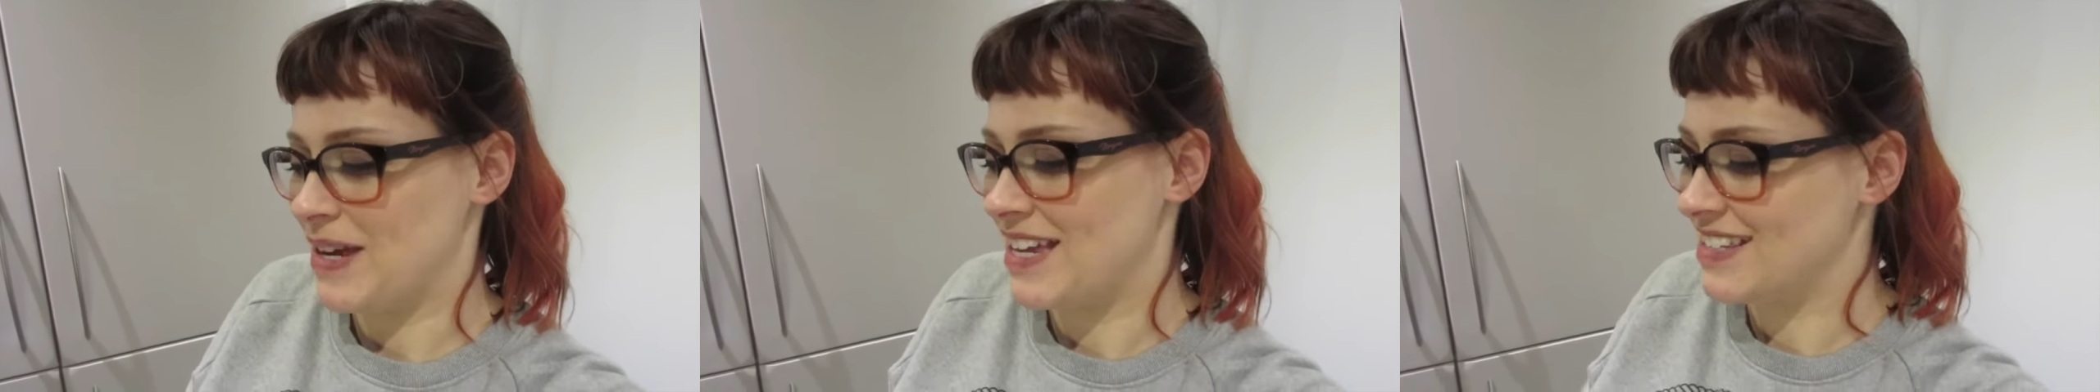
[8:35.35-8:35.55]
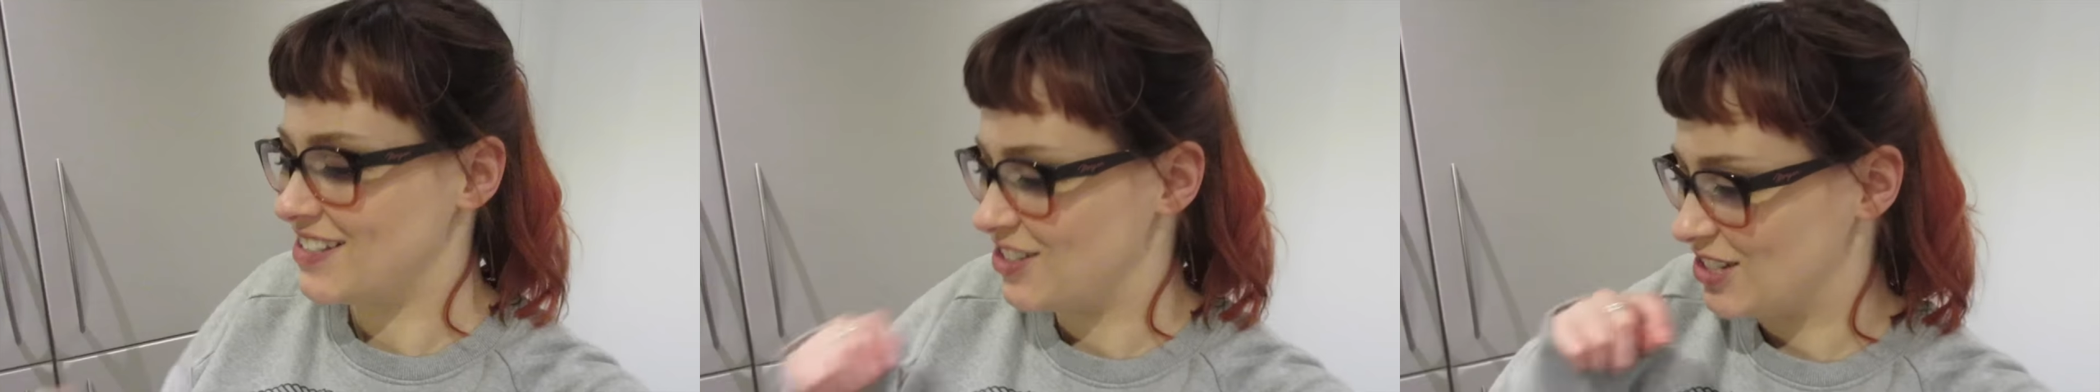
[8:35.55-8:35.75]

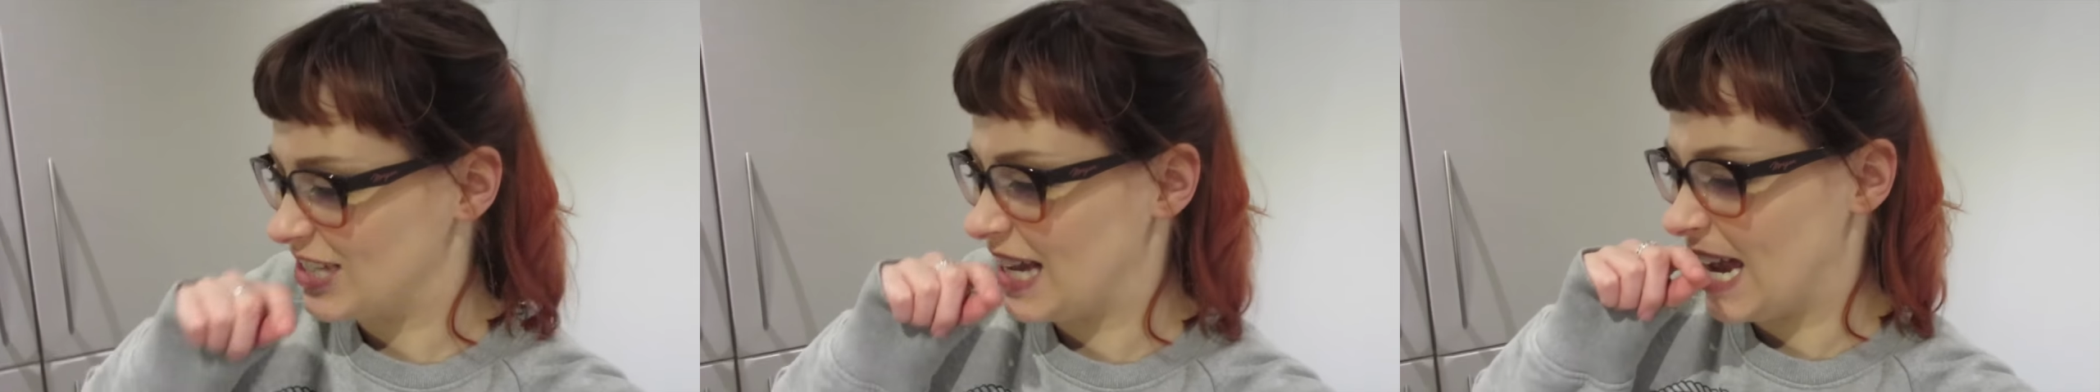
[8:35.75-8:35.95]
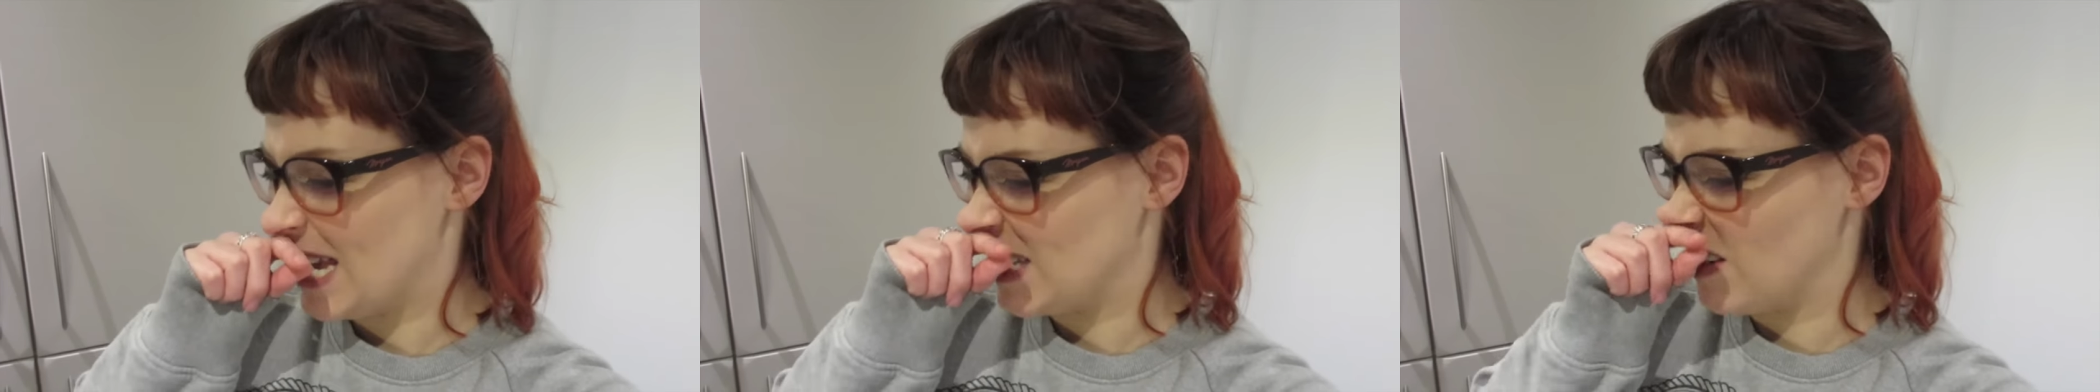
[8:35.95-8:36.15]
It's just
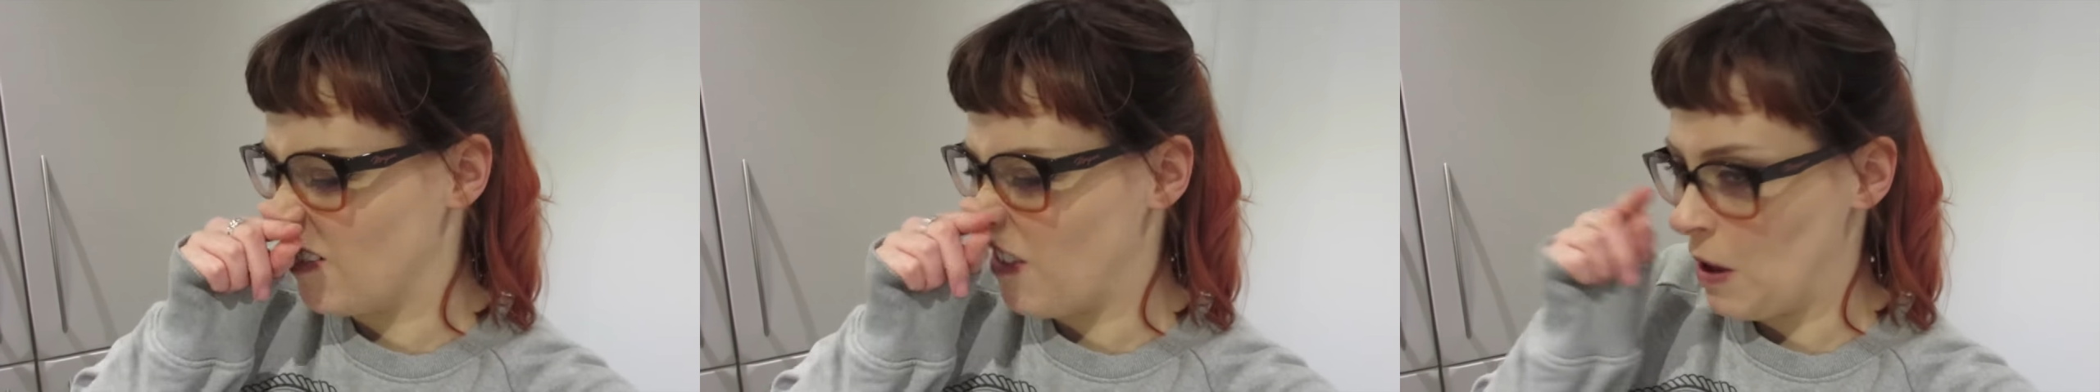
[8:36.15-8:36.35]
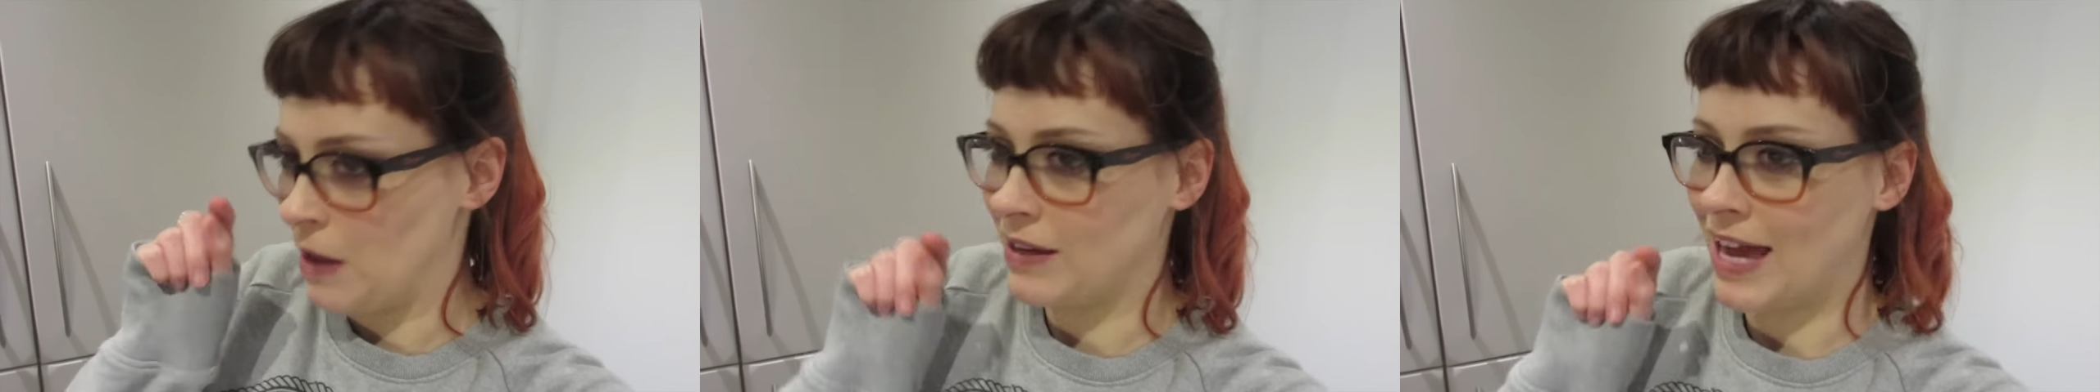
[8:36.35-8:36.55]
a case
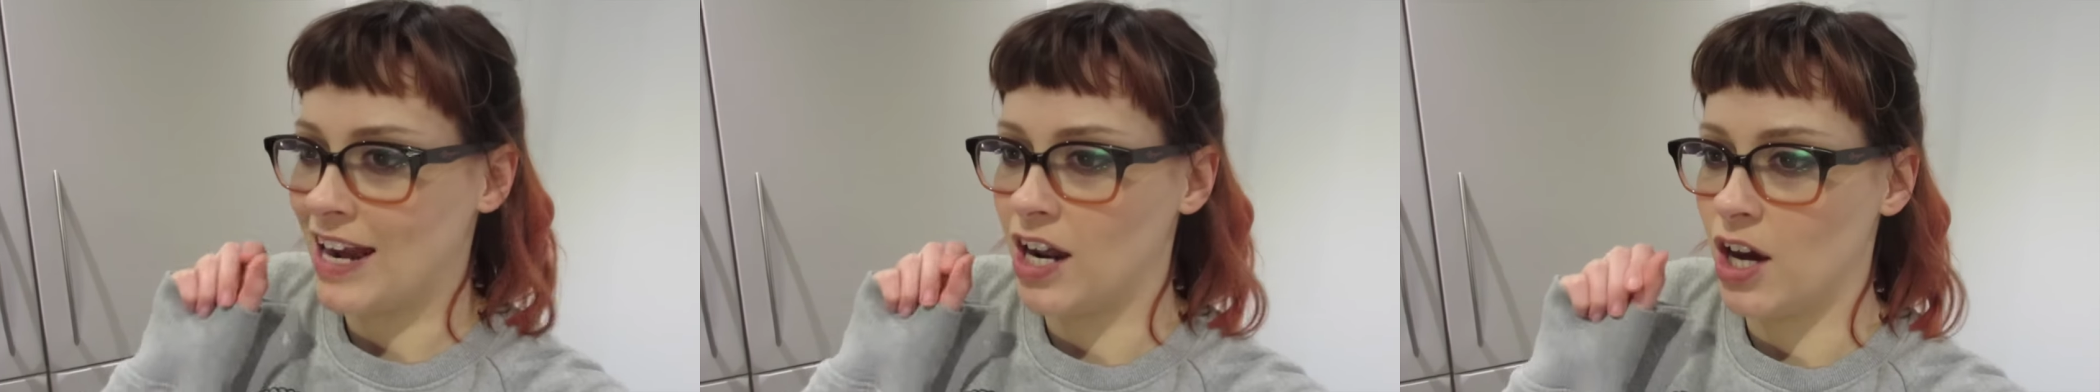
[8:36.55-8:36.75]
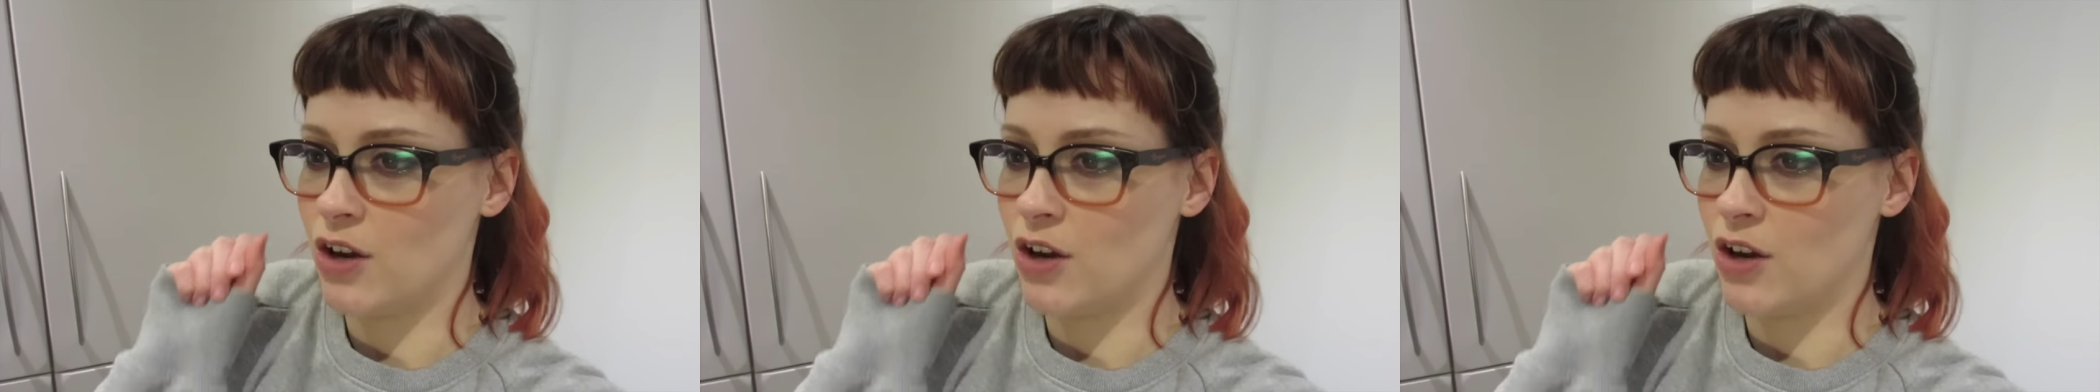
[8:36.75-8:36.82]
of can